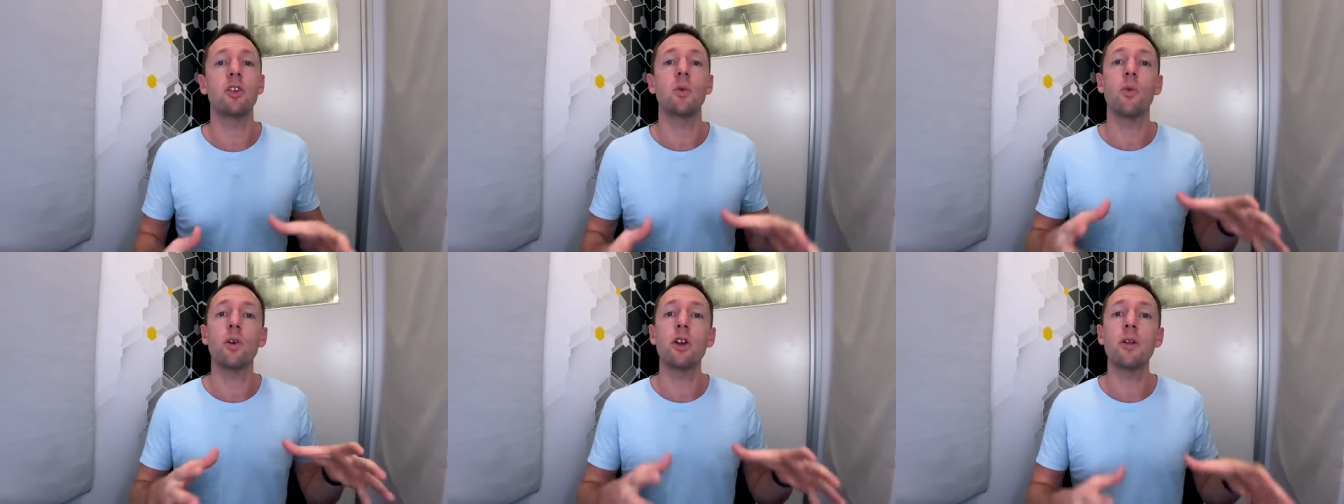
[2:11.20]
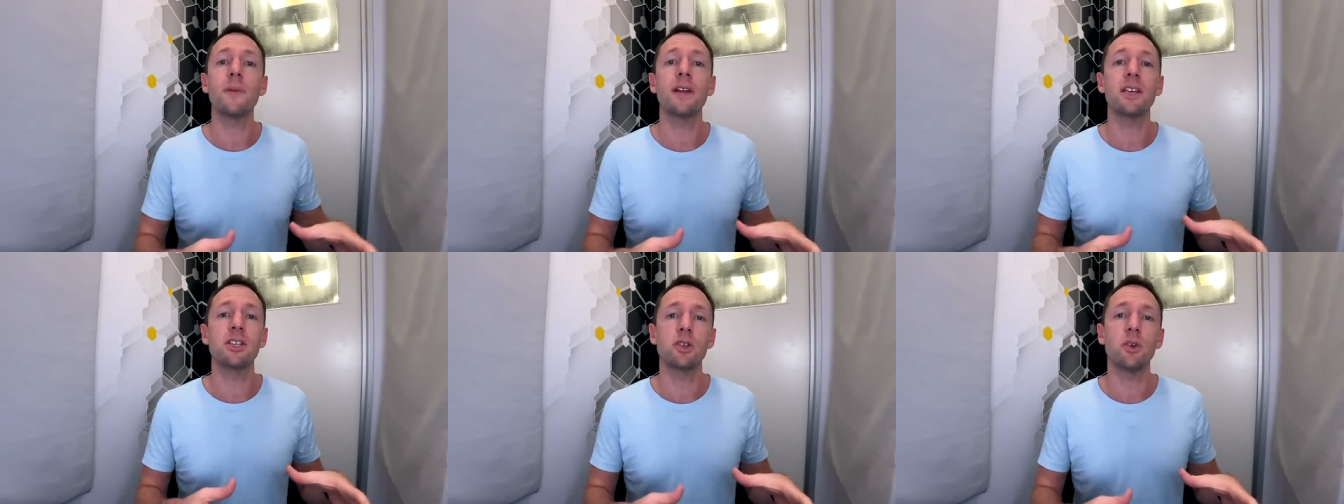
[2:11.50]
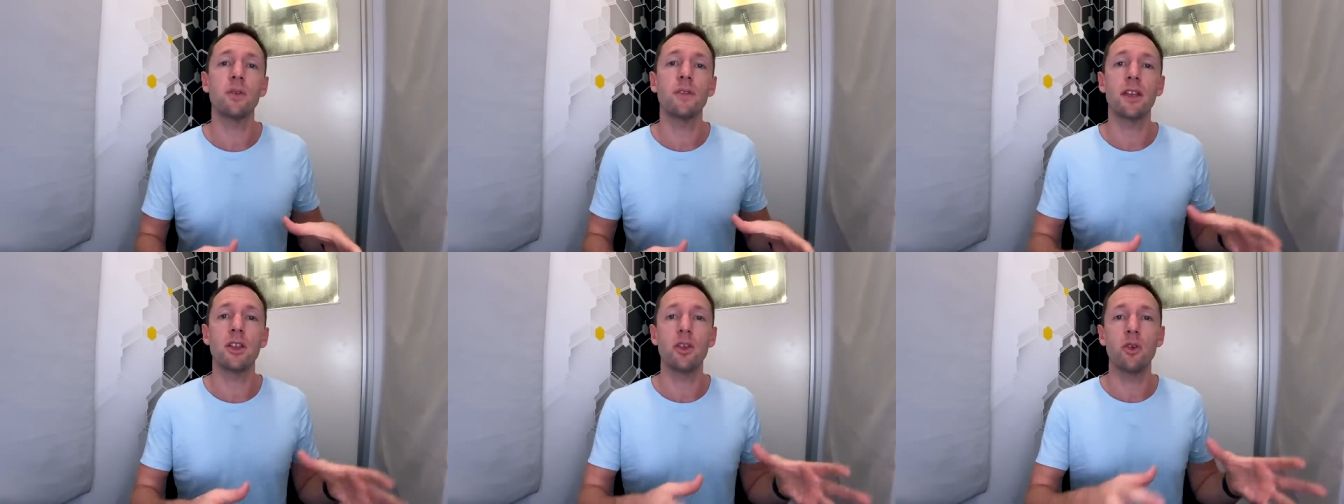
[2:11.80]
you want to make
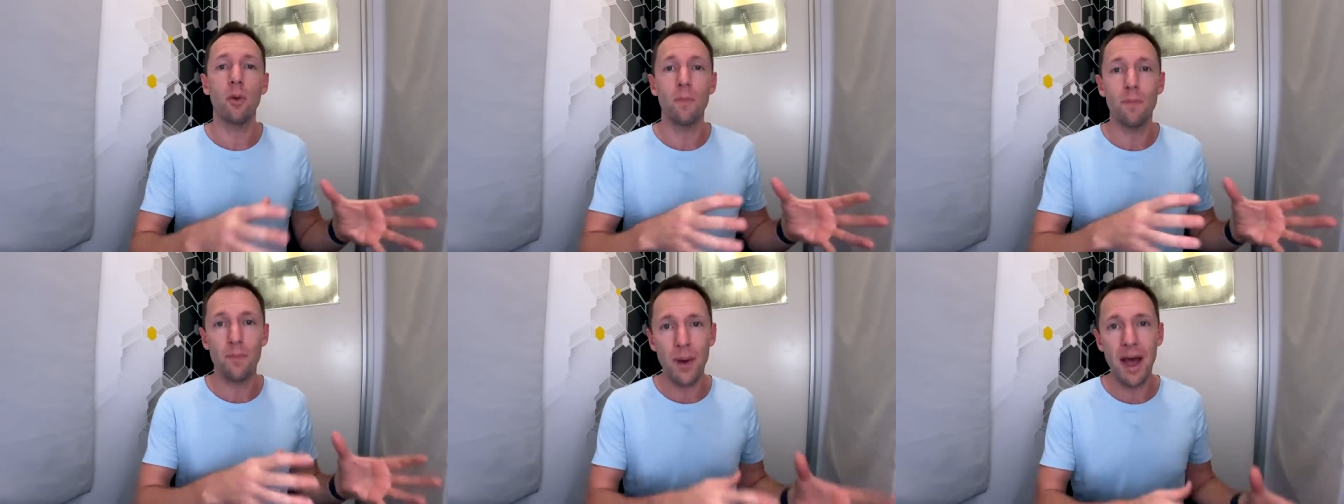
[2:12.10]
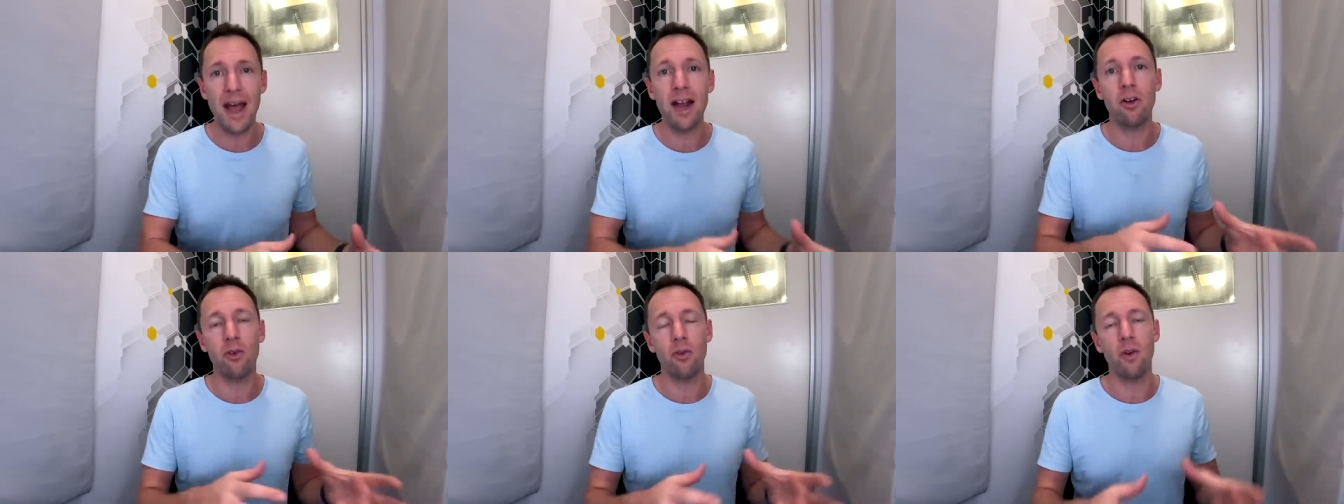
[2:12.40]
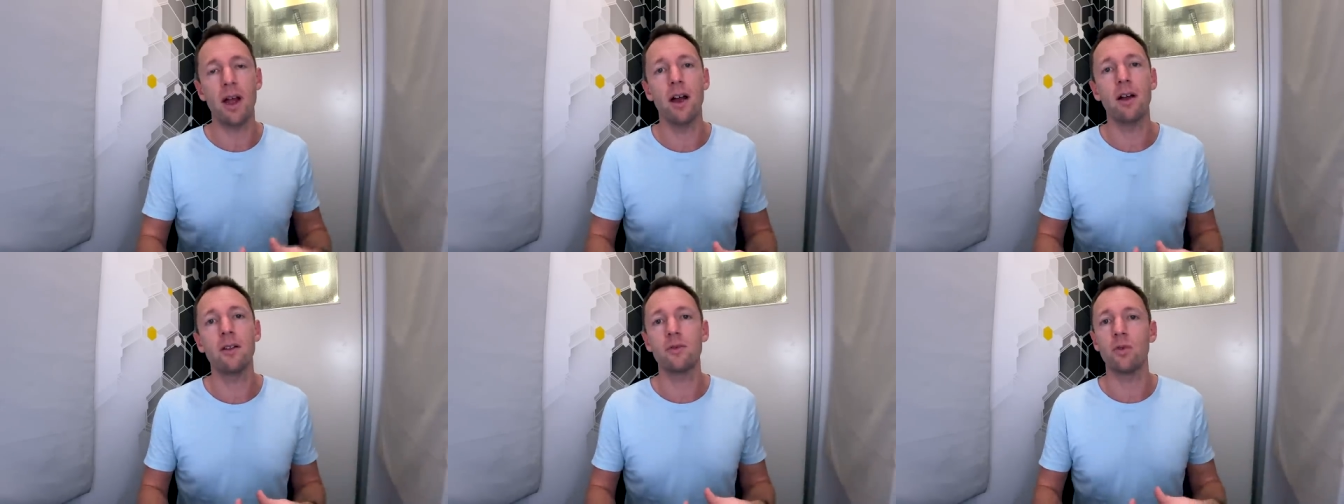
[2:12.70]
sure that your
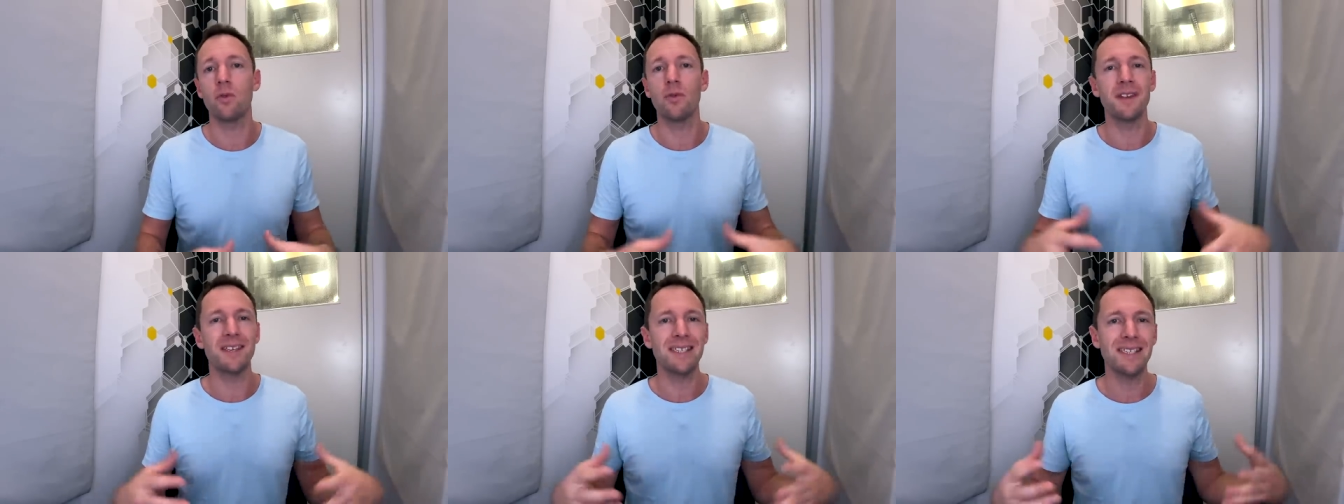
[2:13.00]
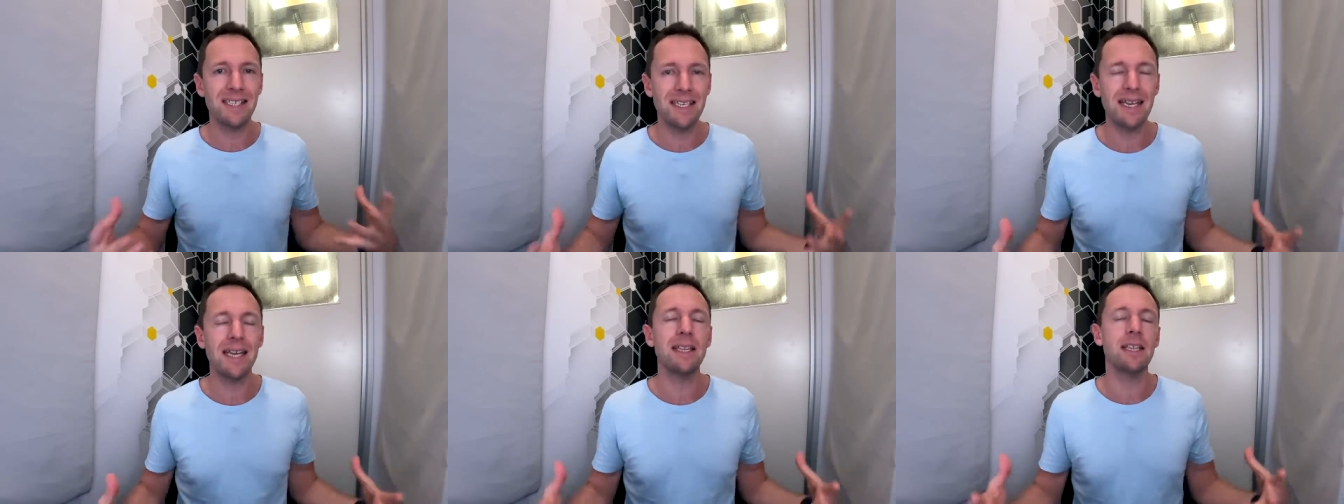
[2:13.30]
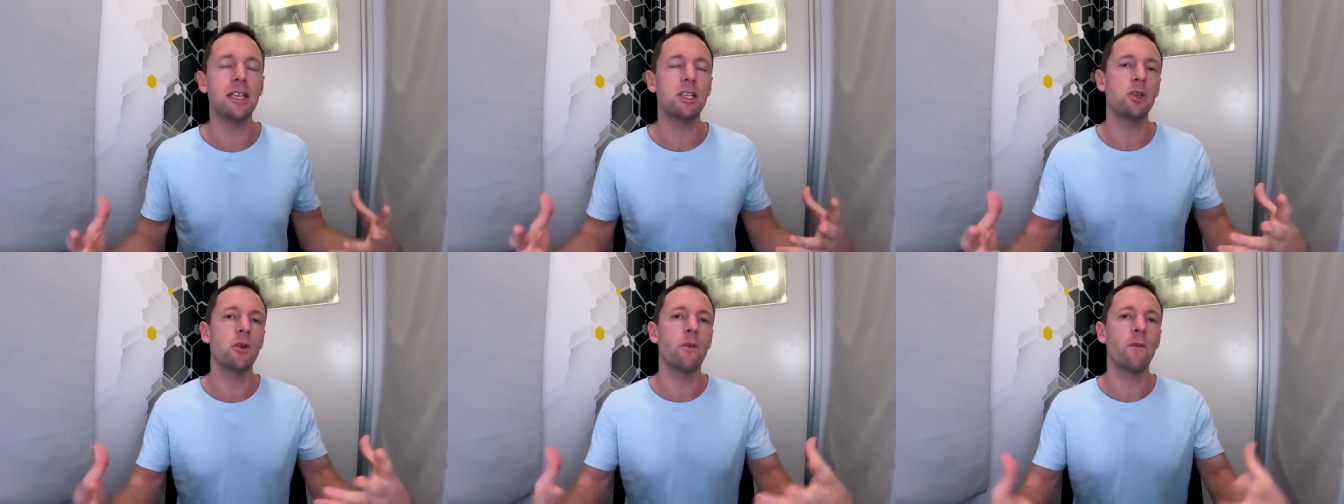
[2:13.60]
background or the scene
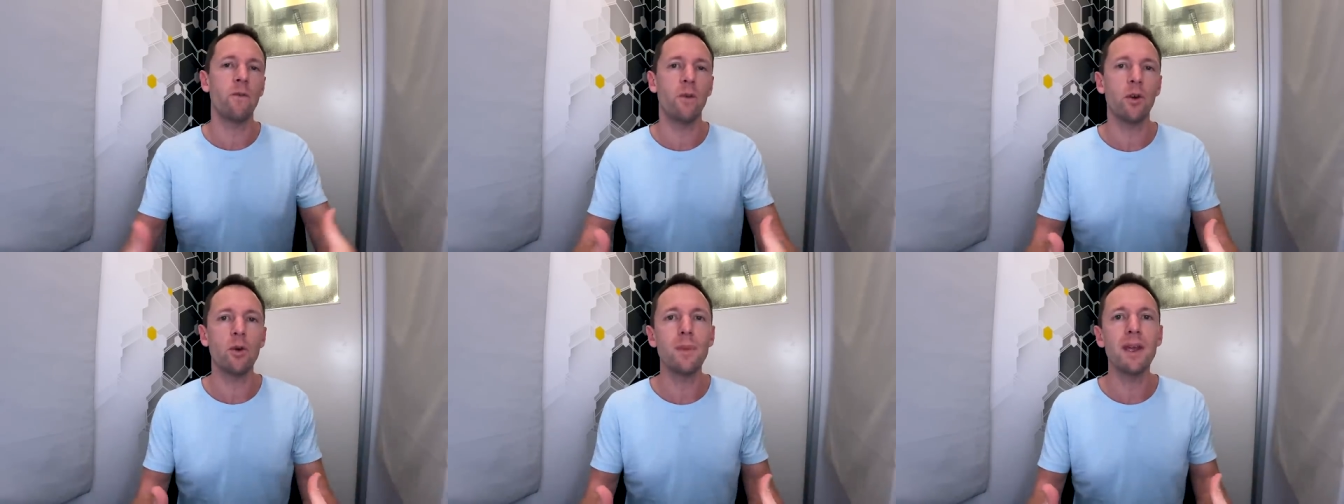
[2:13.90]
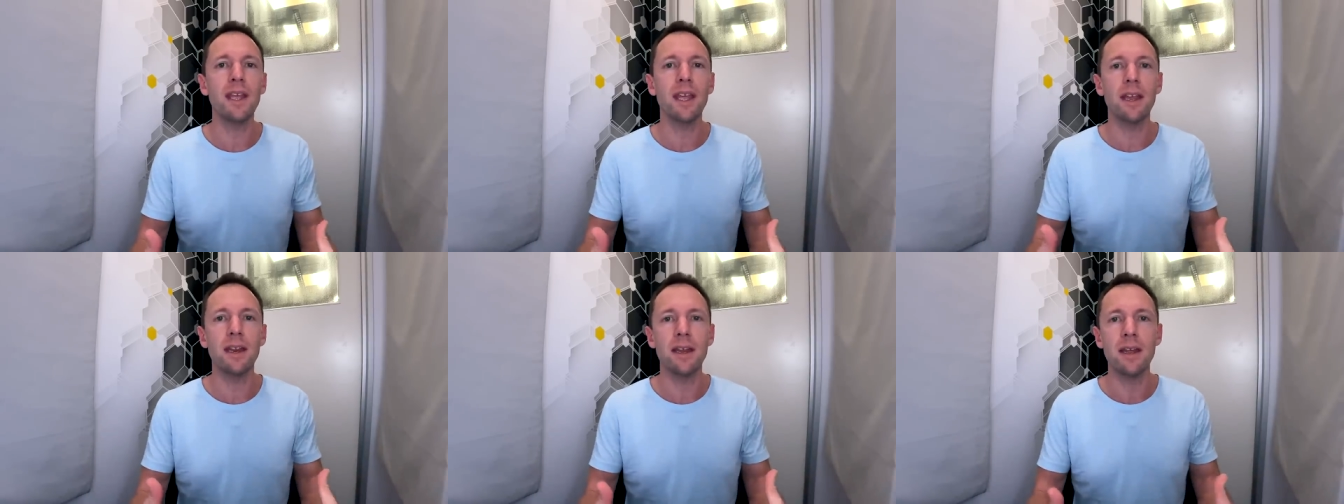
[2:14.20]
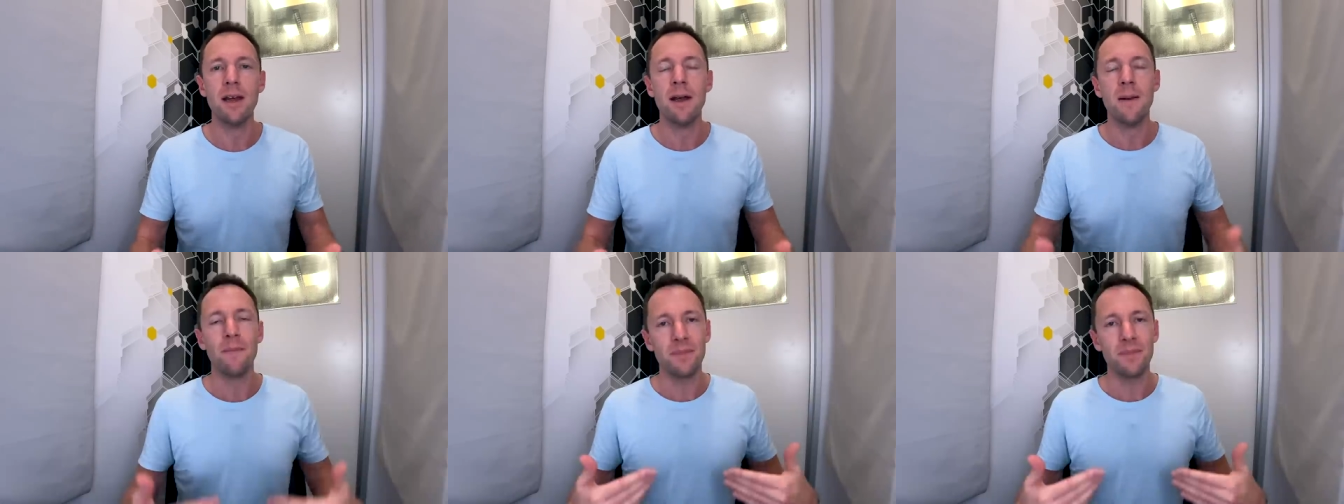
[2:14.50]
that you're filming in